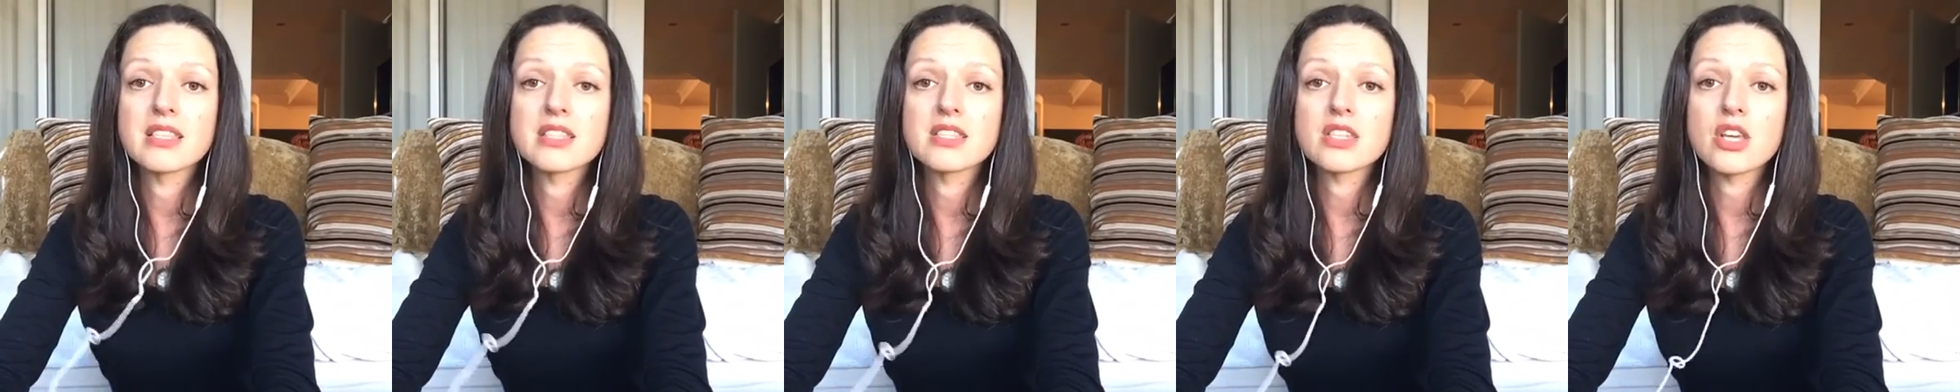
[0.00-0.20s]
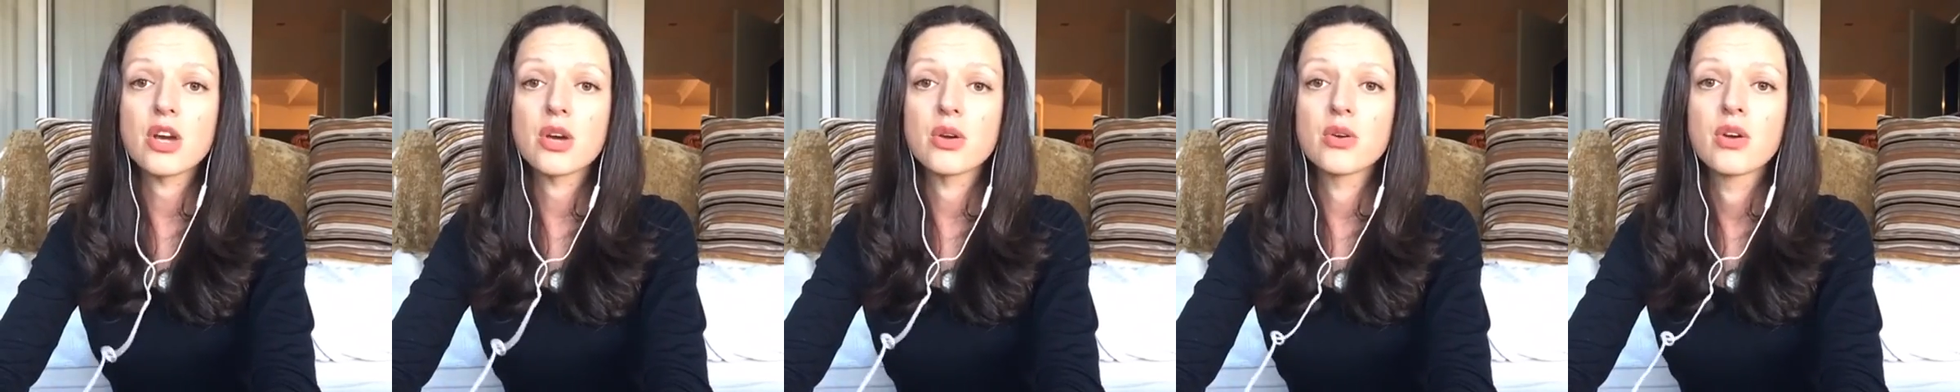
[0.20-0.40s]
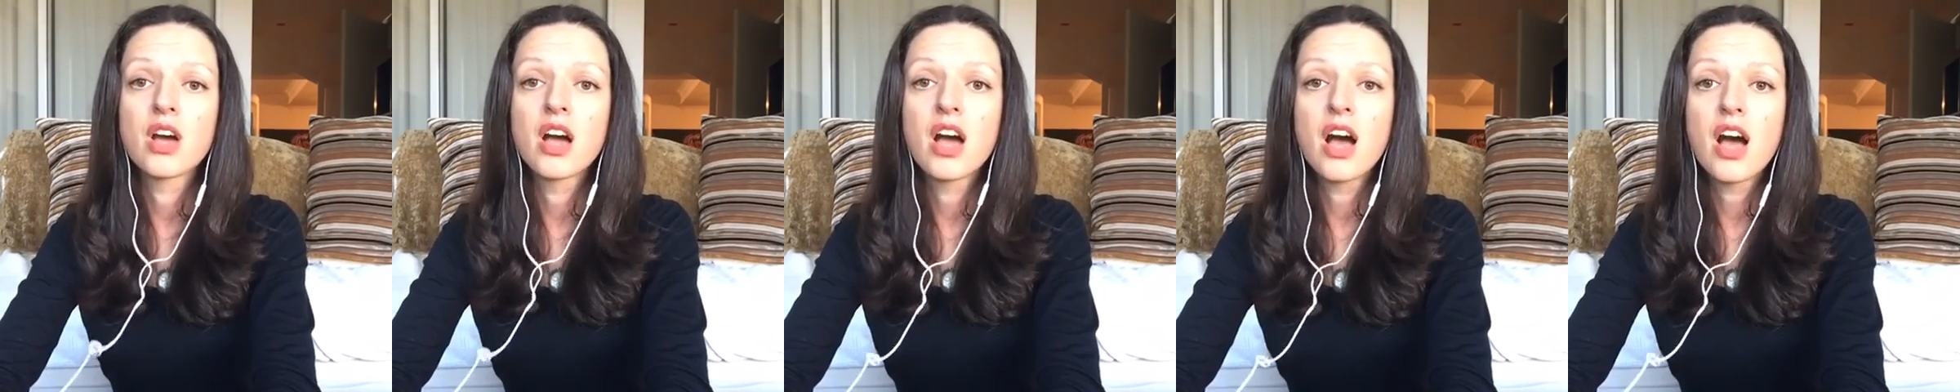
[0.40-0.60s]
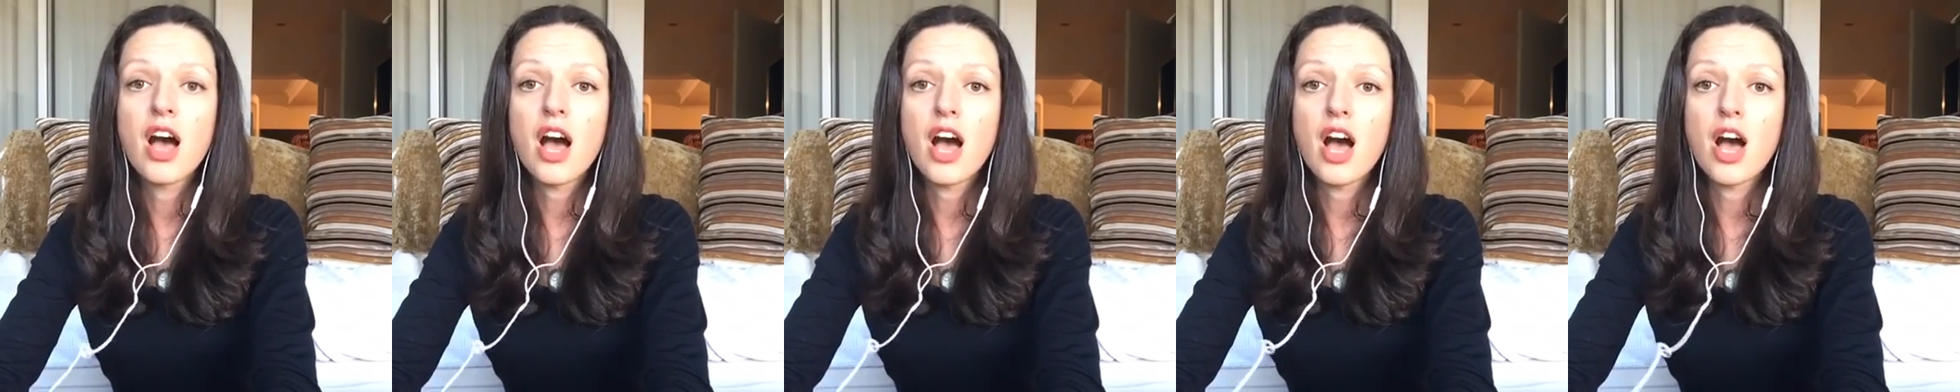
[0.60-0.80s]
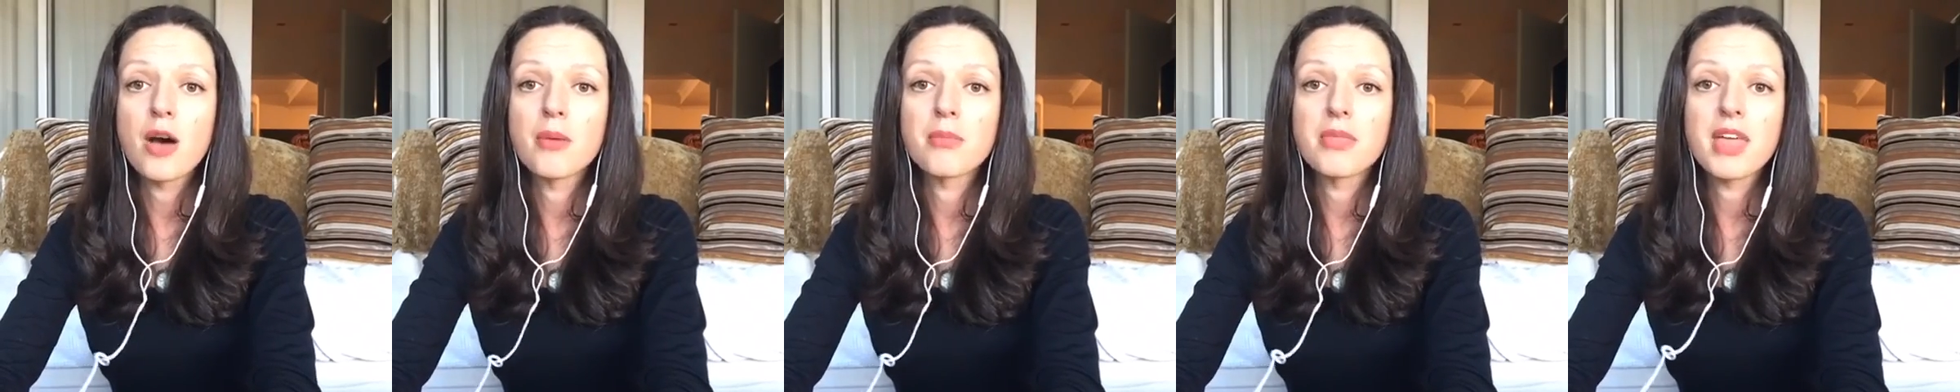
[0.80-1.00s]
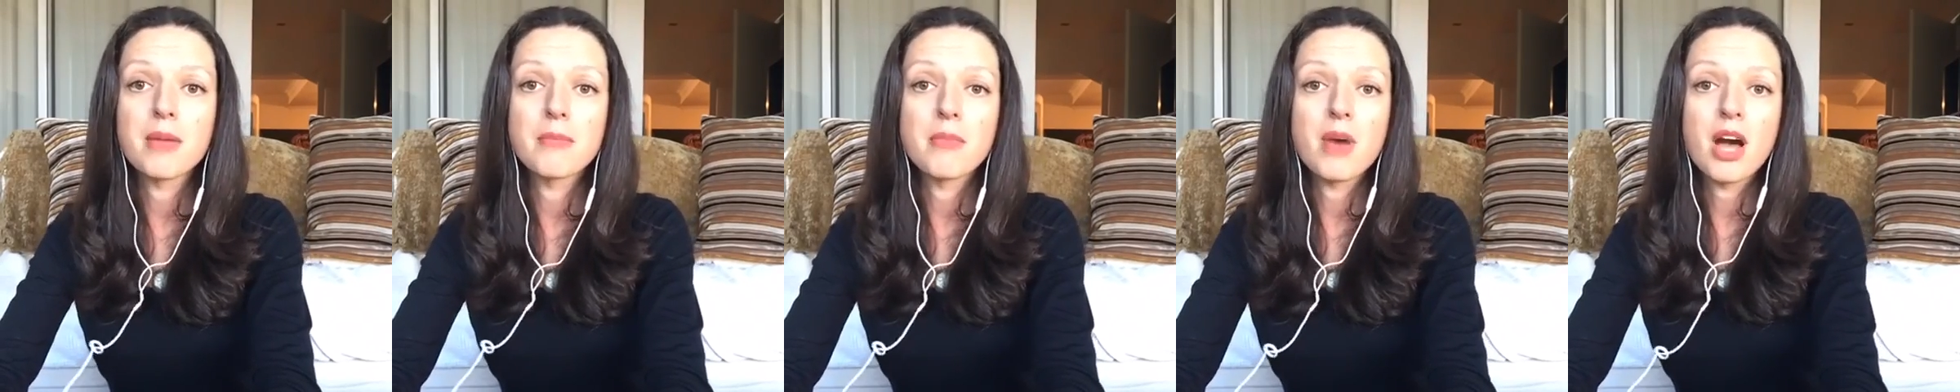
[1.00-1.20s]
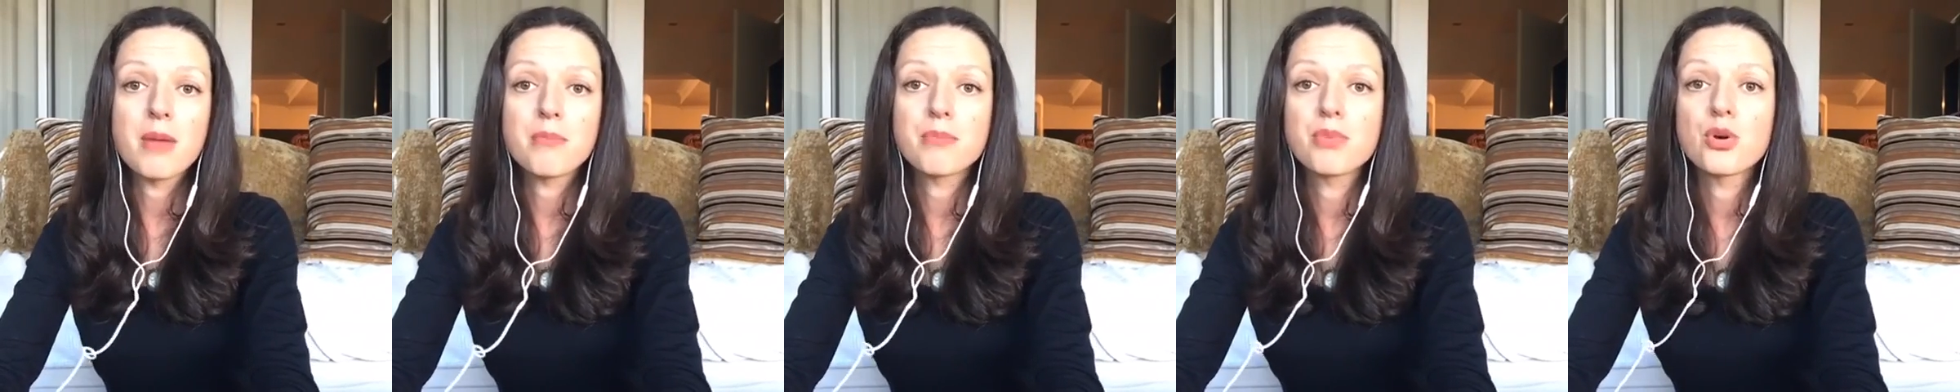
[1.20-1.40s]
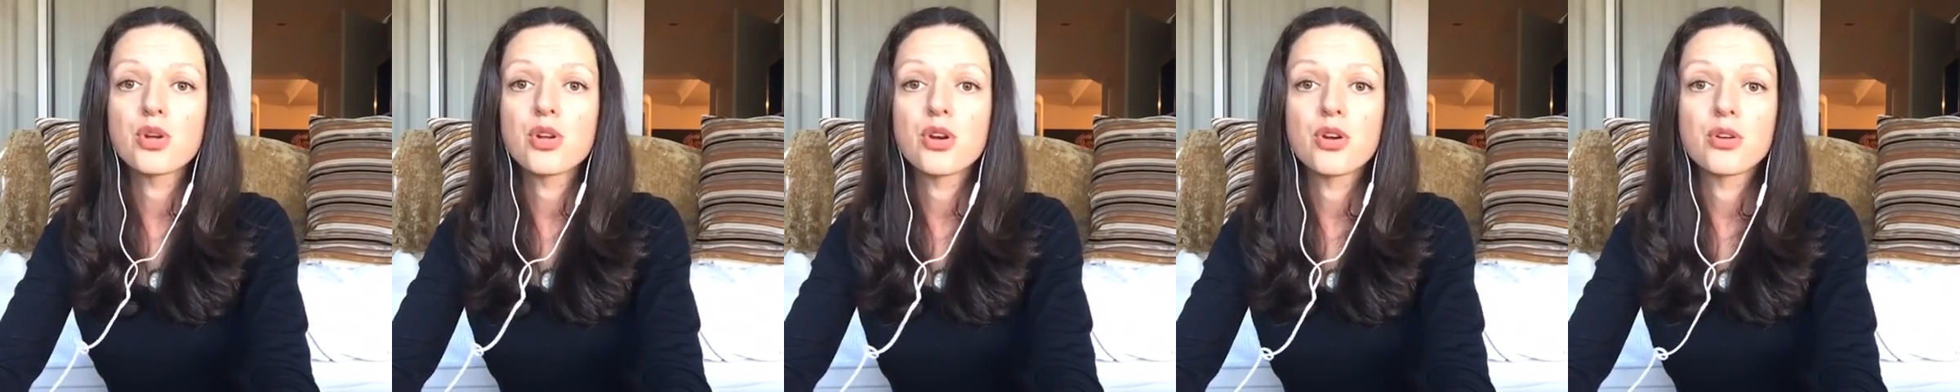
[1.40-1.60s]
So they might
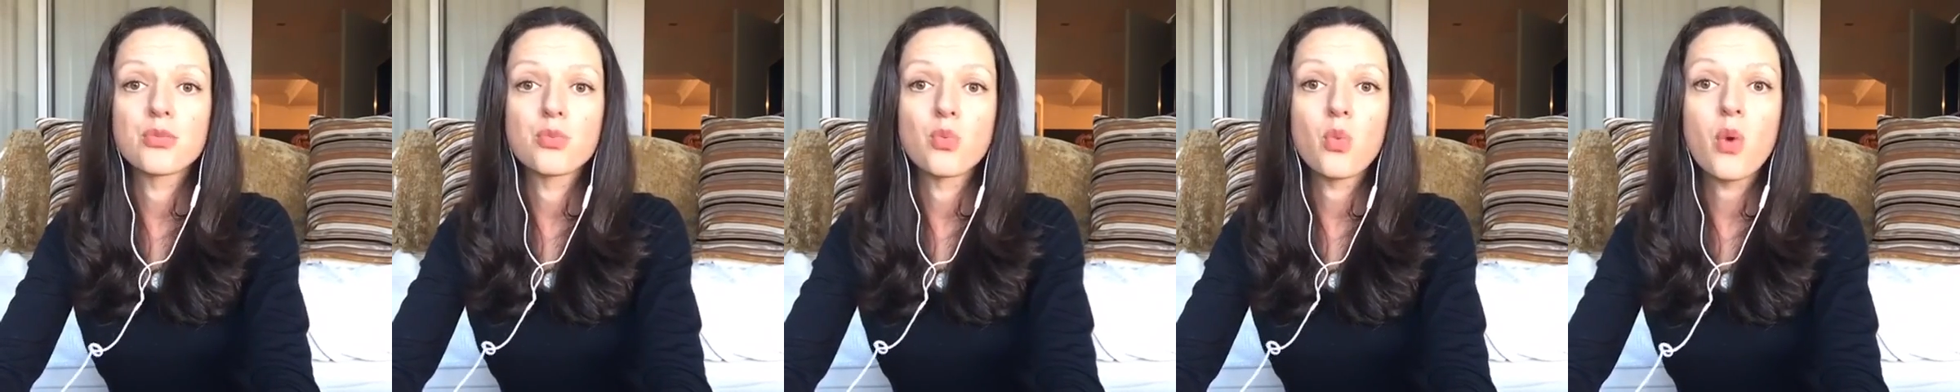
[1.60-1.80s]
put on